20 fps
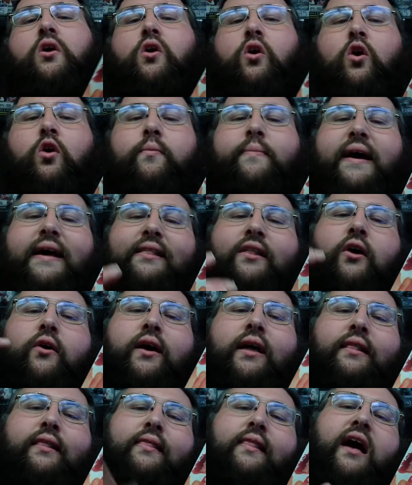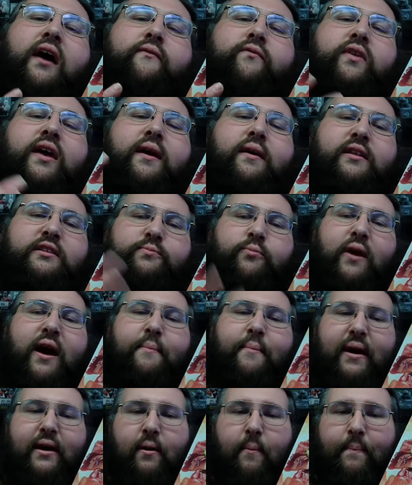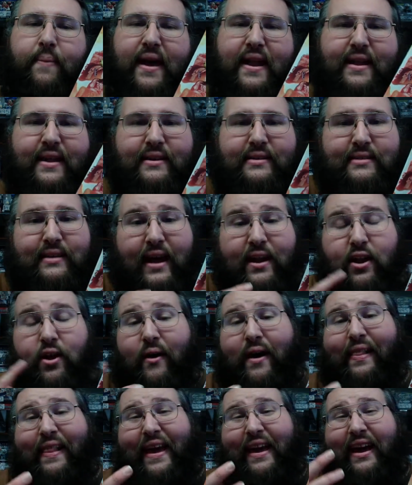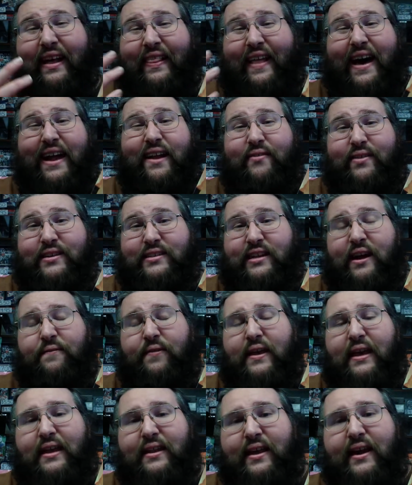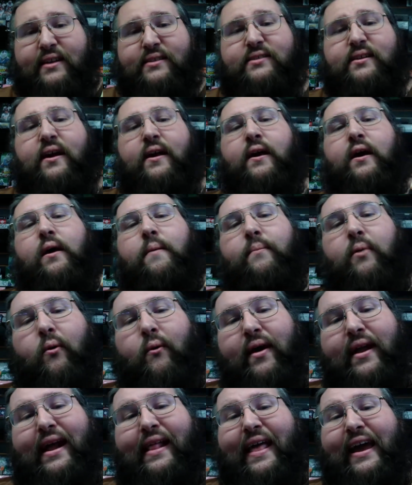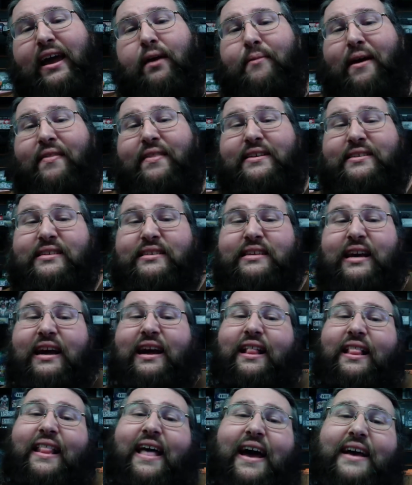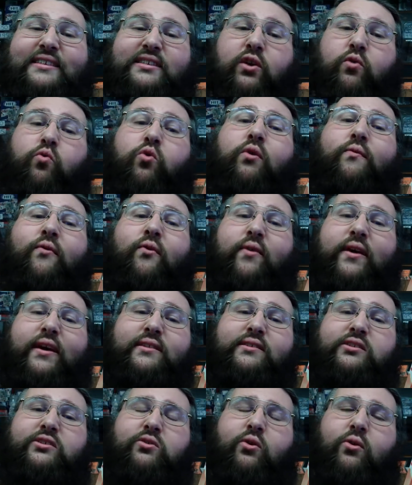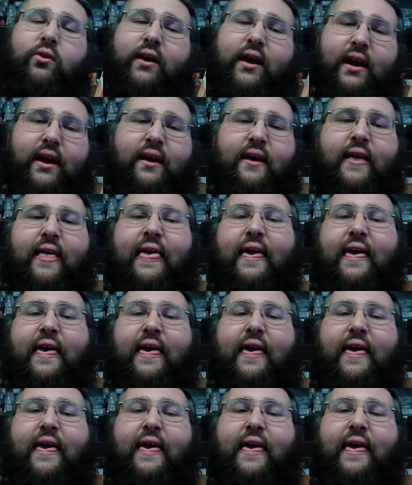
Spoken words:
Old Man Logan, loved it. It's Brian Michael Bendis. I know I like a lot of the stuff that he does, but what I like about this is a classic Wolverine story